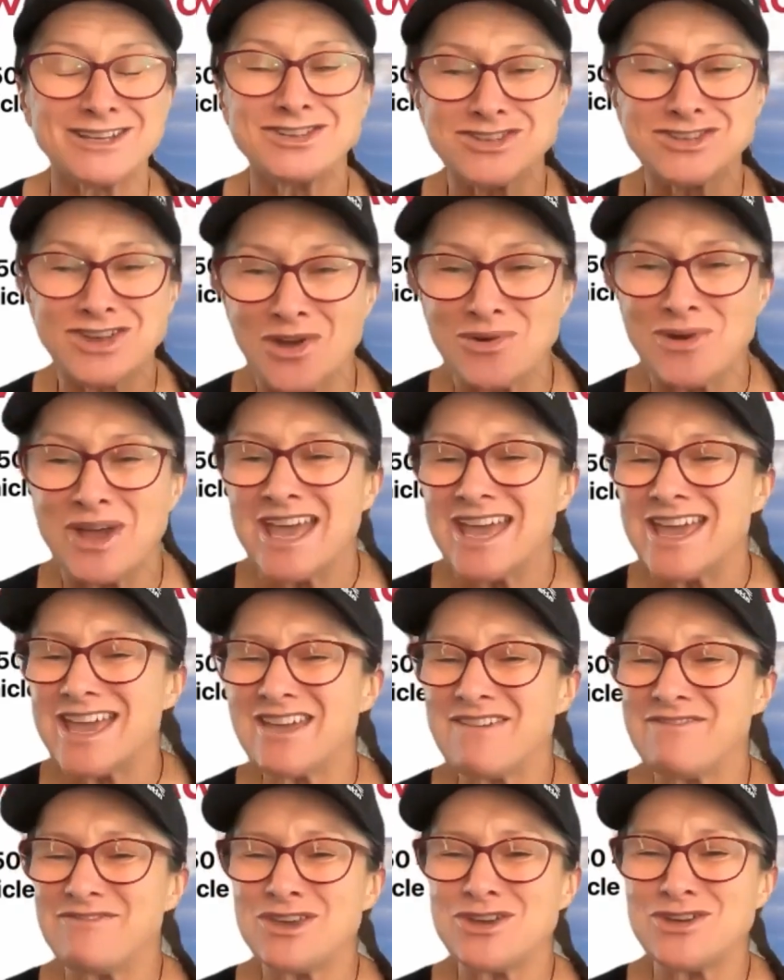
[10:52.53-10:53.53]
So
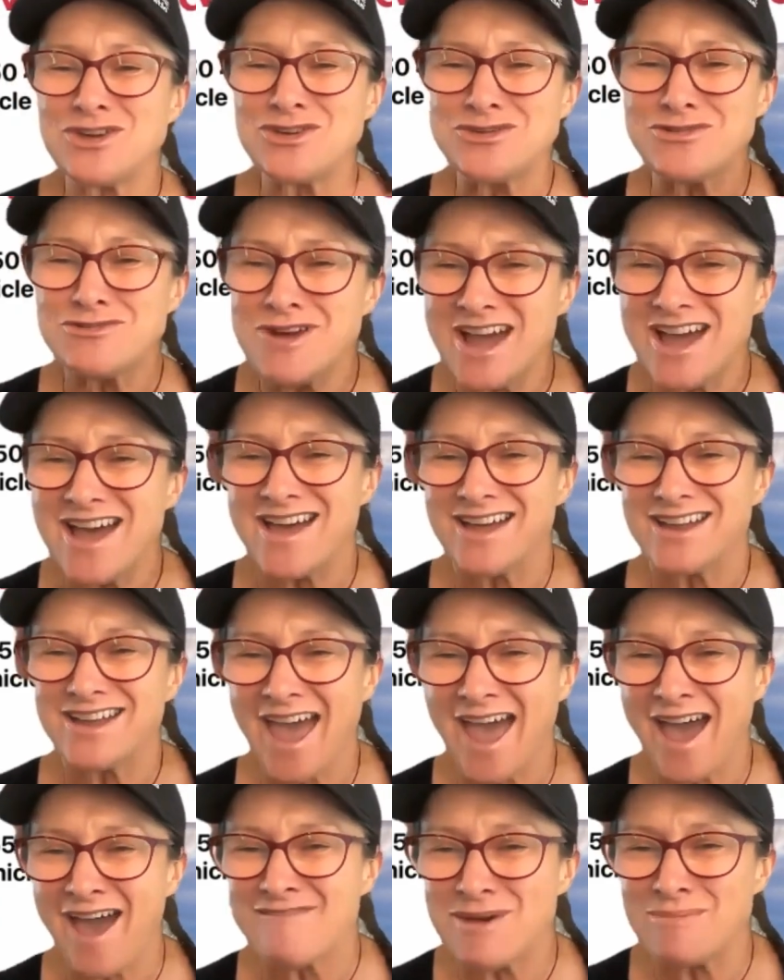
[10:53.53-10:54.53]
if you
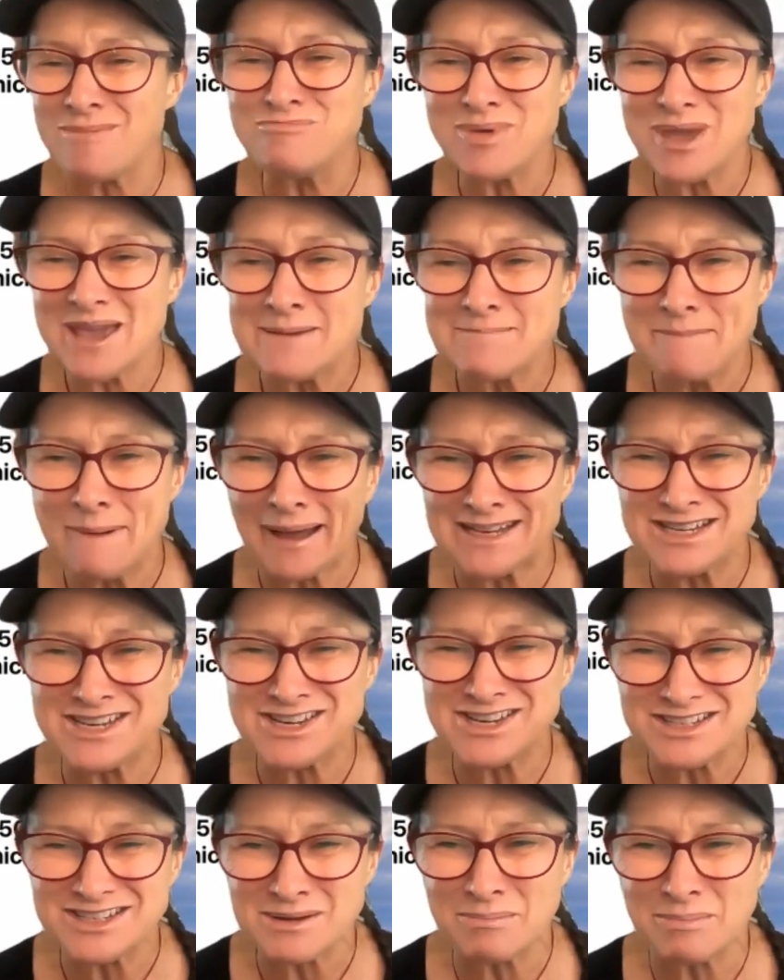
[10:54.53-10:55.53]
have a big
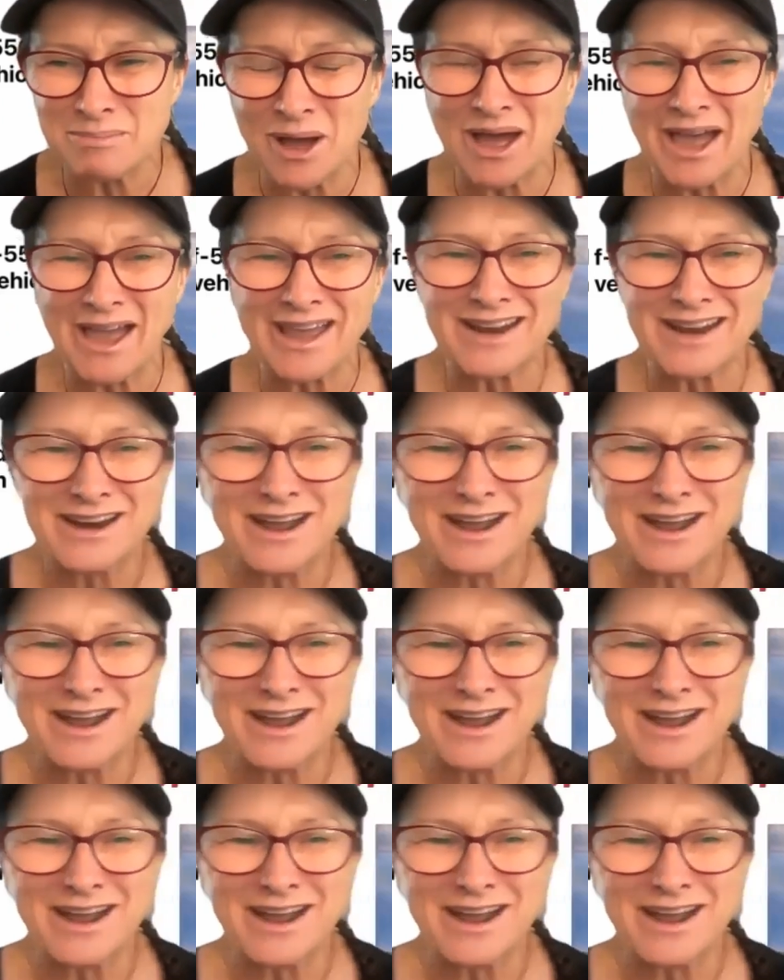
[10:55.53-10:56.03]
budget to buy an